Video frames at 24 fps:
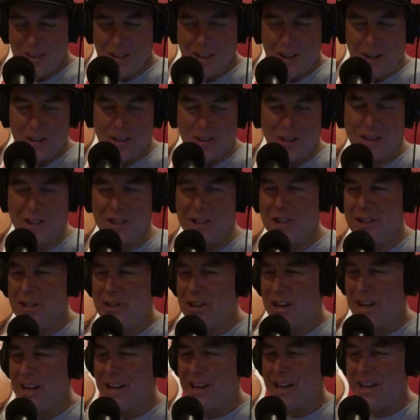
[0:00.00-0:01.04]
So this is
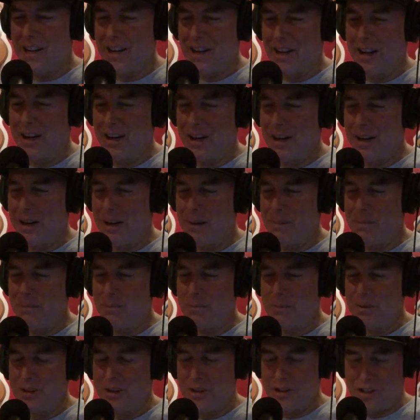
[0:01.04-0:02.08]
Janie.
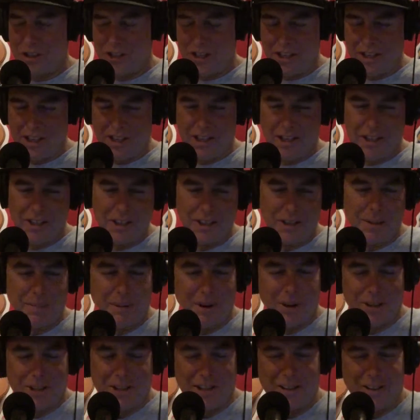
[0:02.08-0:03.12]
She is the
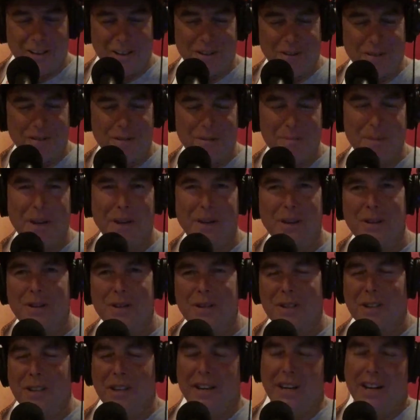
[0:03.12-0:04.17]
bartender here at
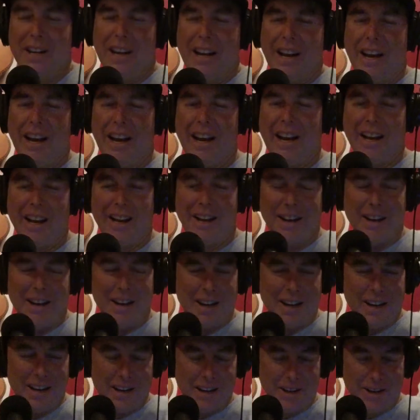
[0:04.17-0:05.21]
Romero's, and
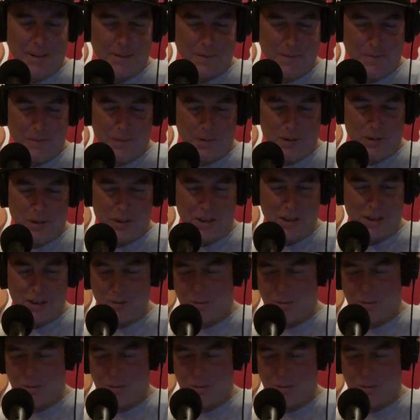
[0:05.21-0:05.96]
she's the